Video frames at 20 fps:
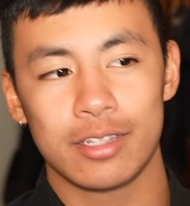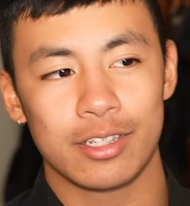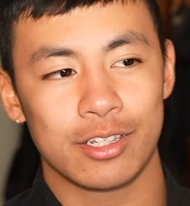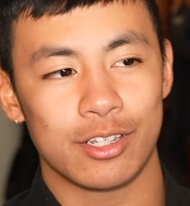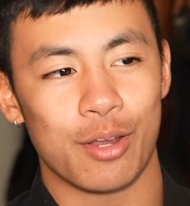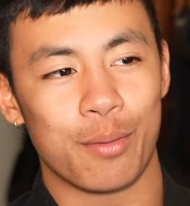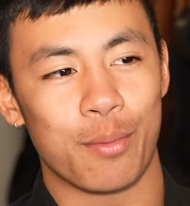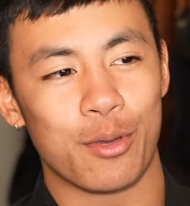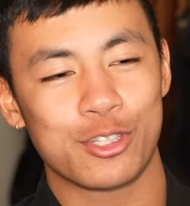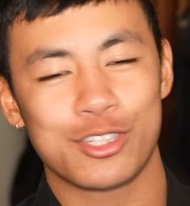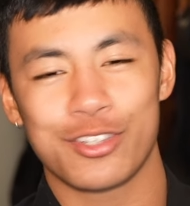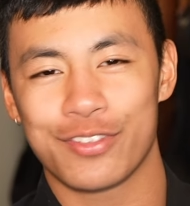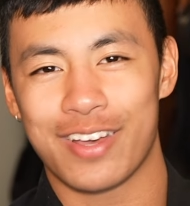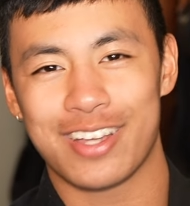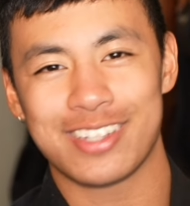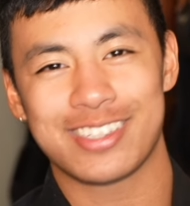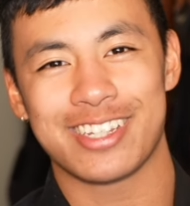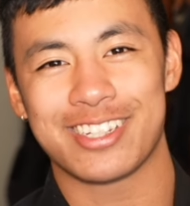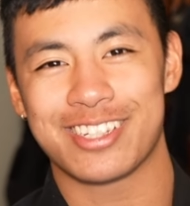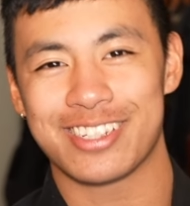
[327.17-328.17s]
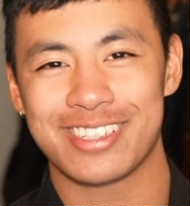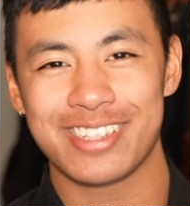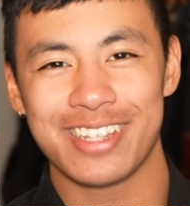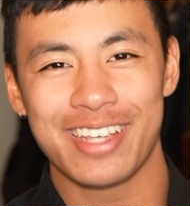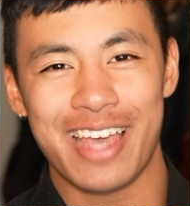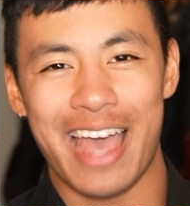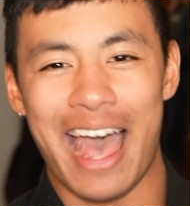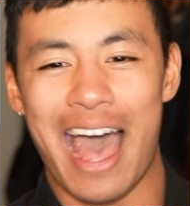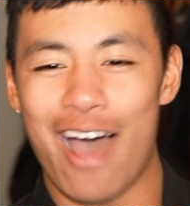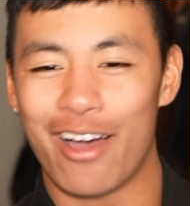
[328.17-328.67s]
You know, most of us are just
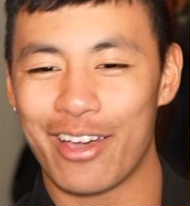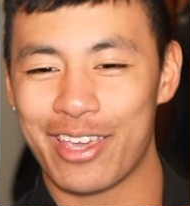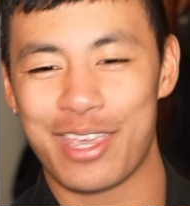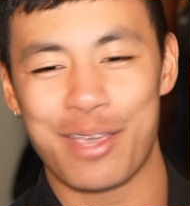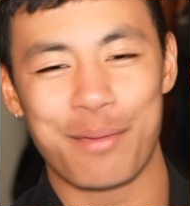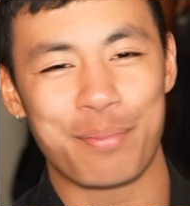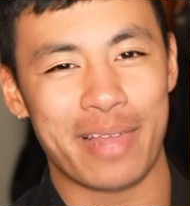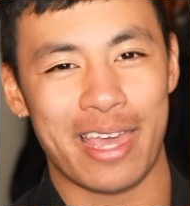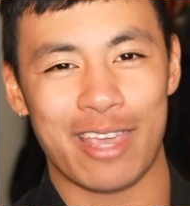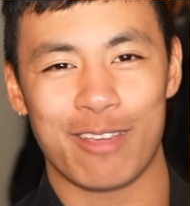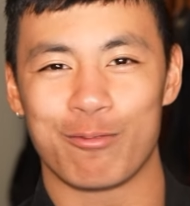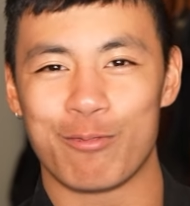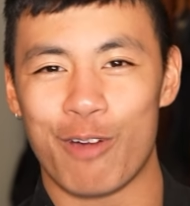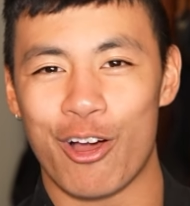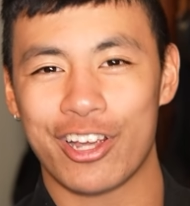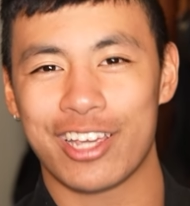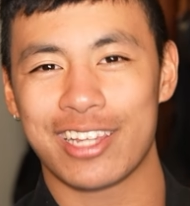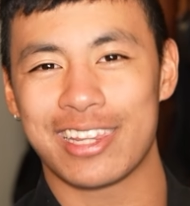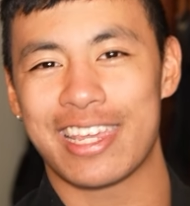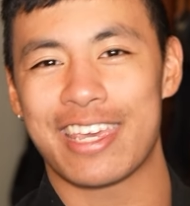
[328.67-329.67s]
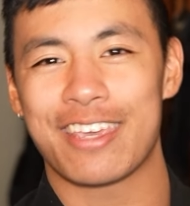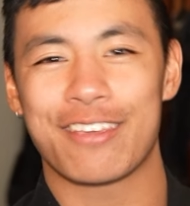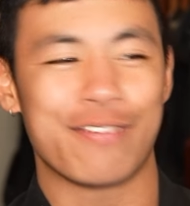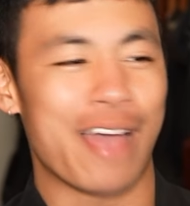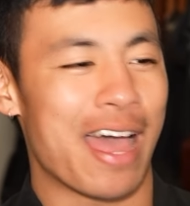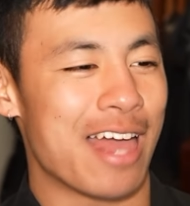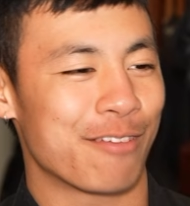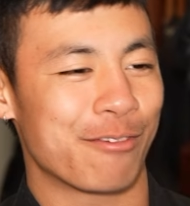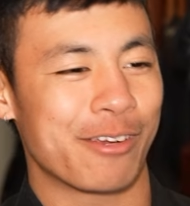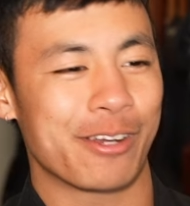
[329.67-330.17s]
out here playing Rocket League,
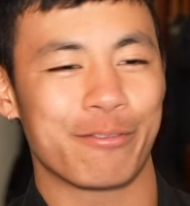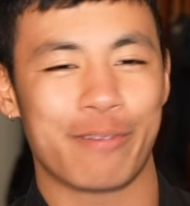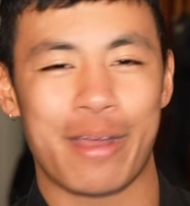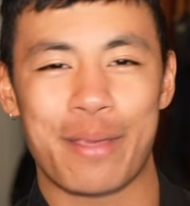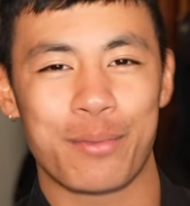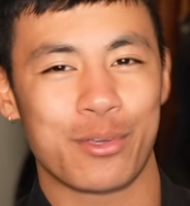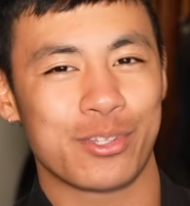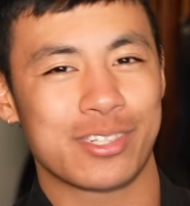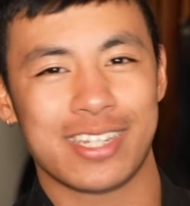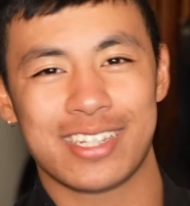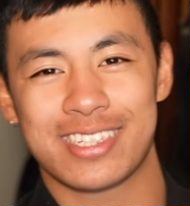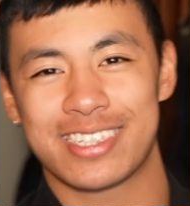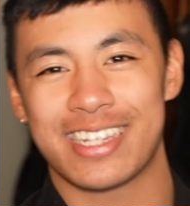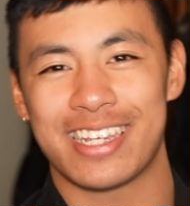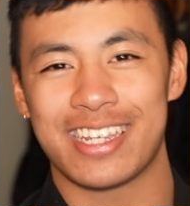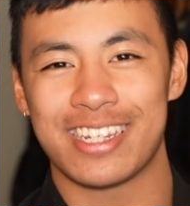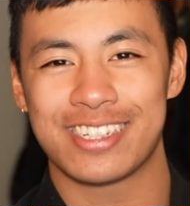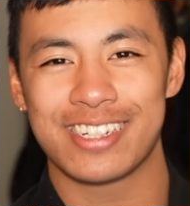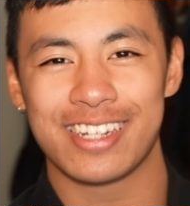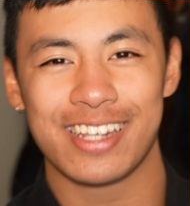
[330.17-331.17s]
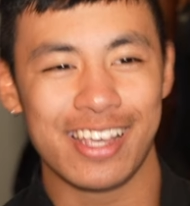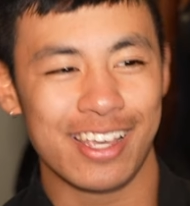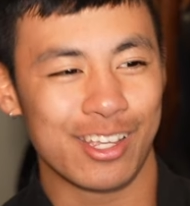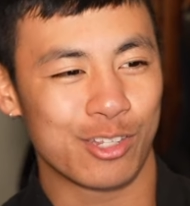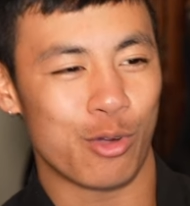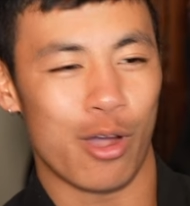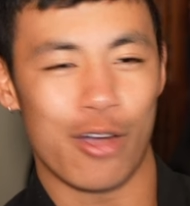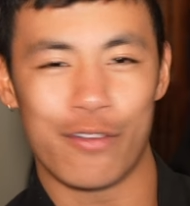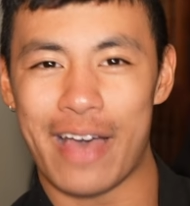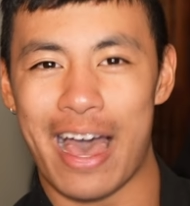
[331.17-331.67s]
Valorant, Rainbow Six Siege,
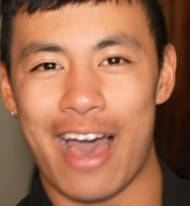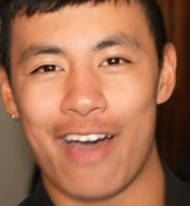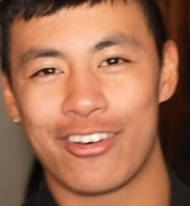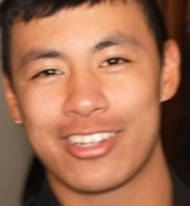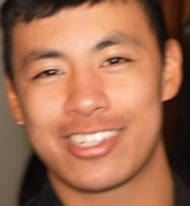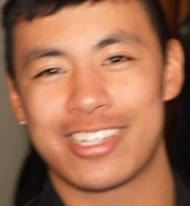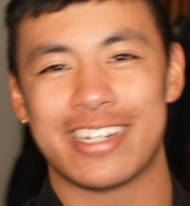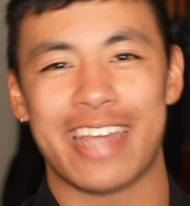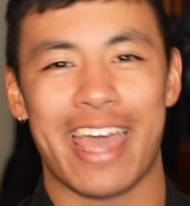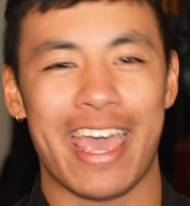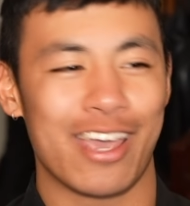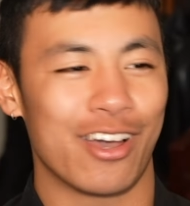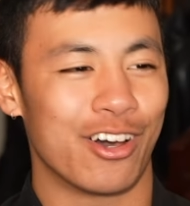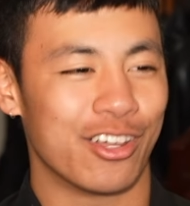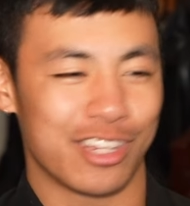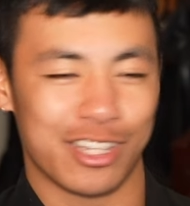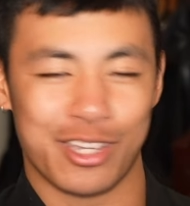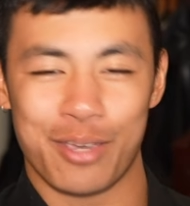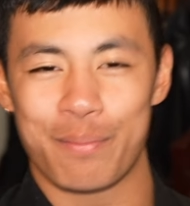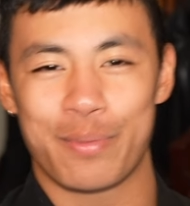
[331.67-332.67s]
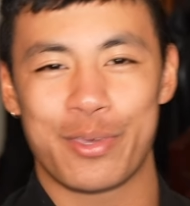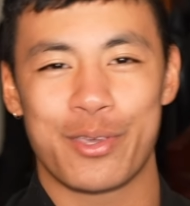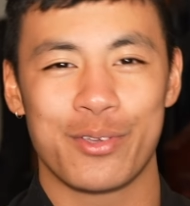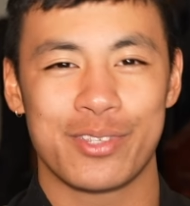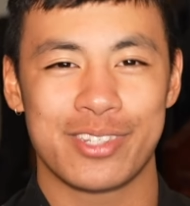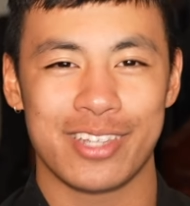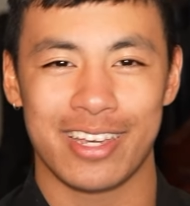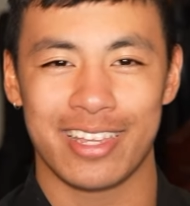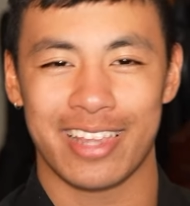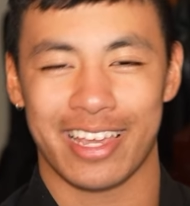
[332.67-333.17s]
12 hours a day on the
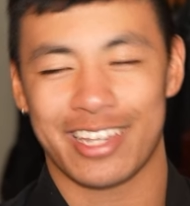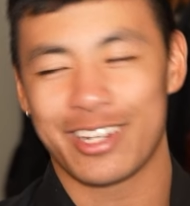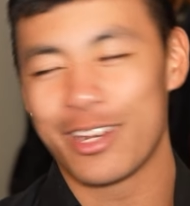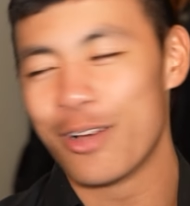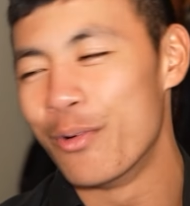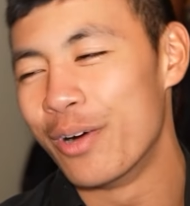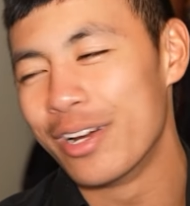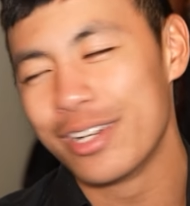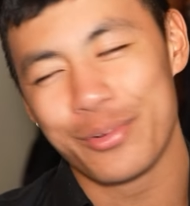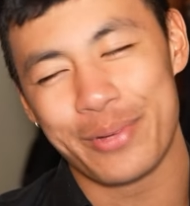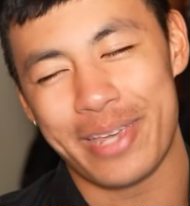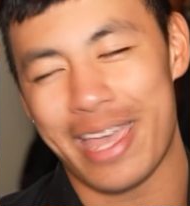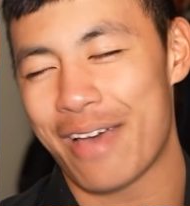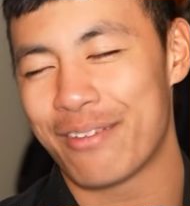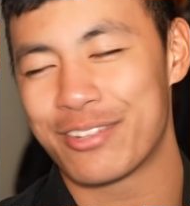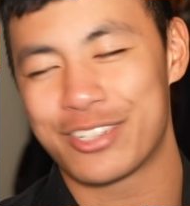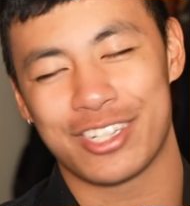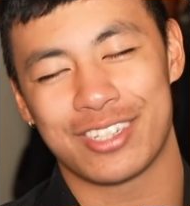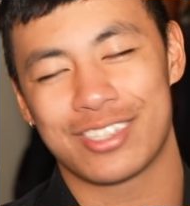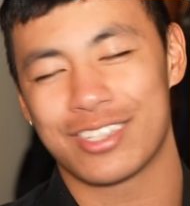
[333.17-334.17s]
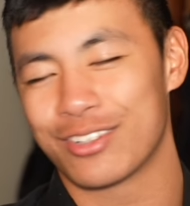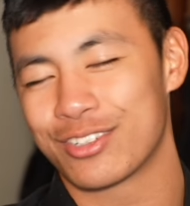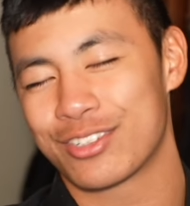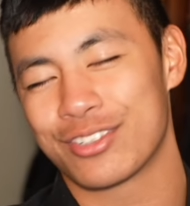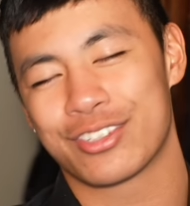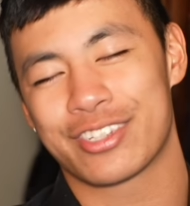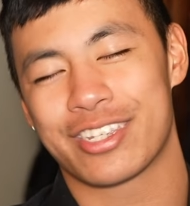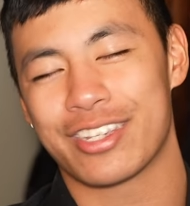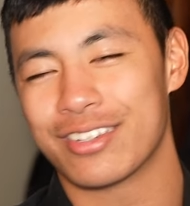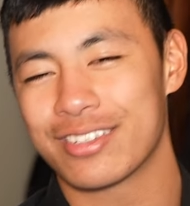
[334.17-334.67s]
computer. Like, no wonder we have shit
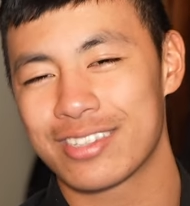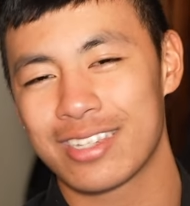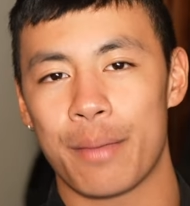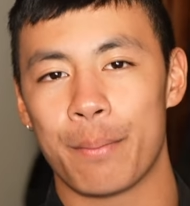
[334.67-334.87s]
social skills.